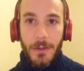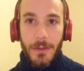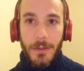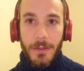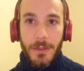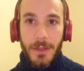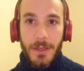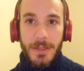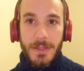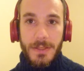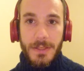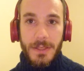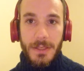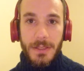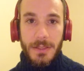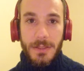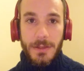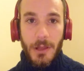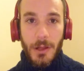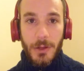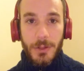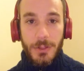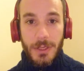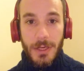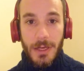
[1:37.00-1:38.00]
This is
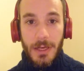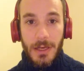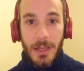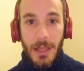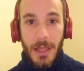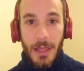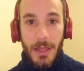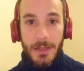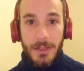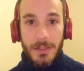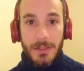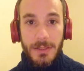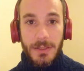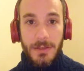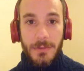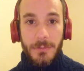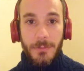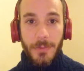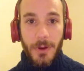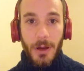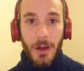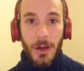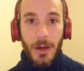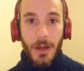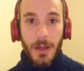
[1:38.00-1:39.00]
largely led
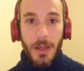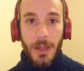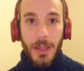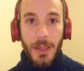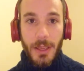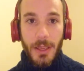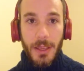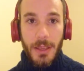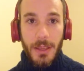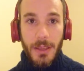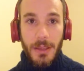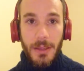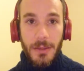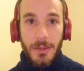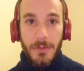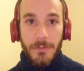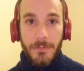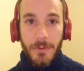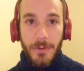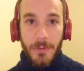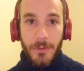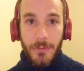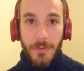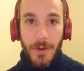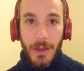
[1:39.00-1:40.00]

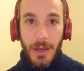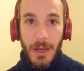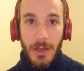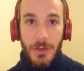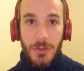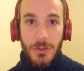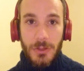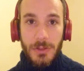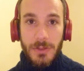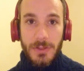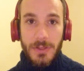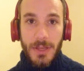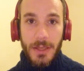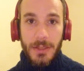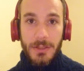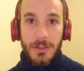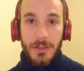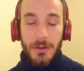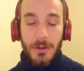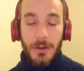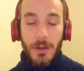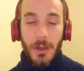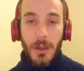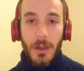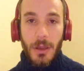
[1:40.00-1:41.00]
for the financial
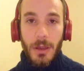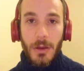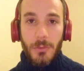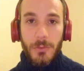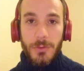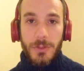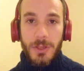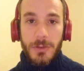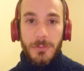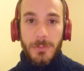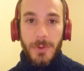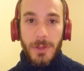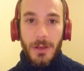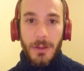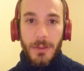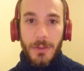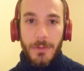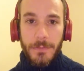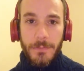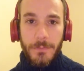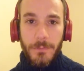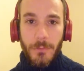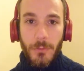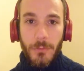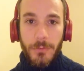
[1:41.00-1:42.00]
sector, which has been at the
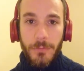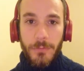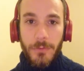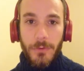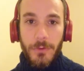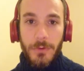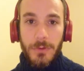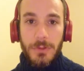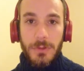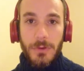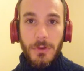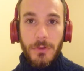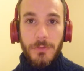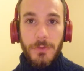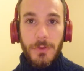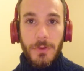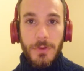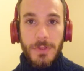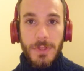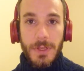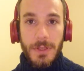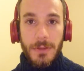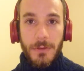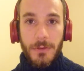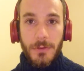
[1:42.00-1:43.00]
forefront of
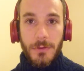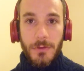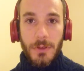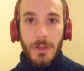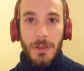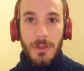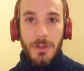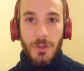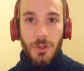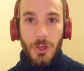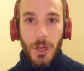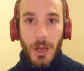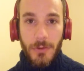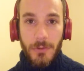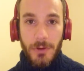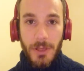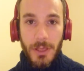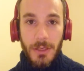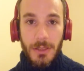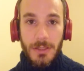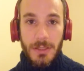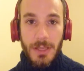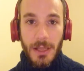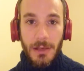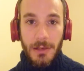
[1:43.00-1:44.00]
using and sharing
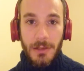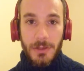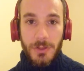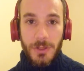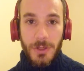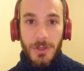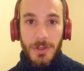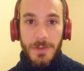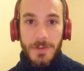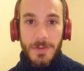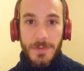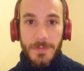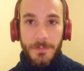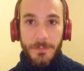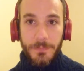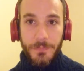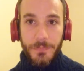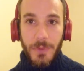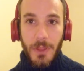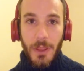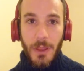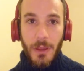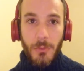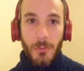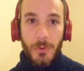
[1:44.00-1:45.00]
intelligence,
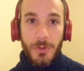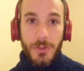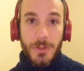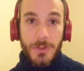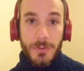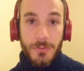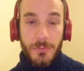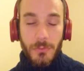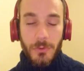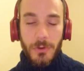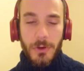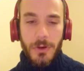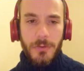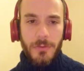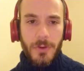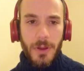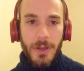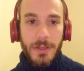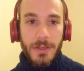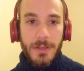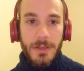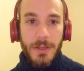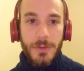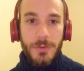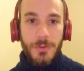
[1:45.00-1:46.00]
which is what
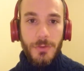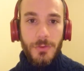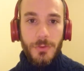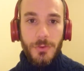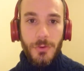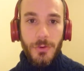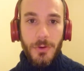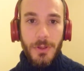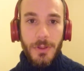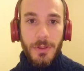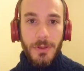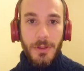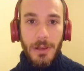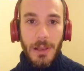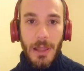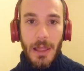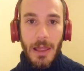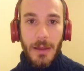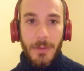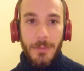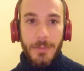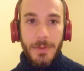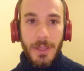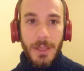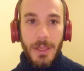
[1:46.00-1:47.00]
attracted us to join the
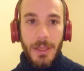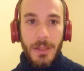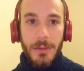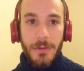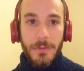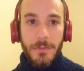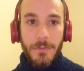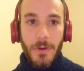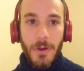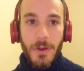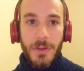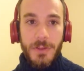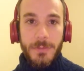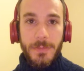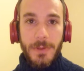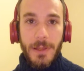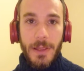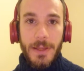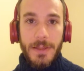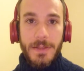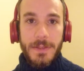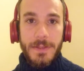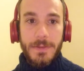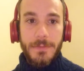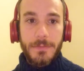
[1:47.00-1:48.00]
lab in the first
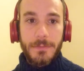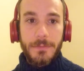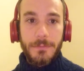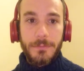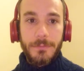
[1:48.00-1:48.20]
place.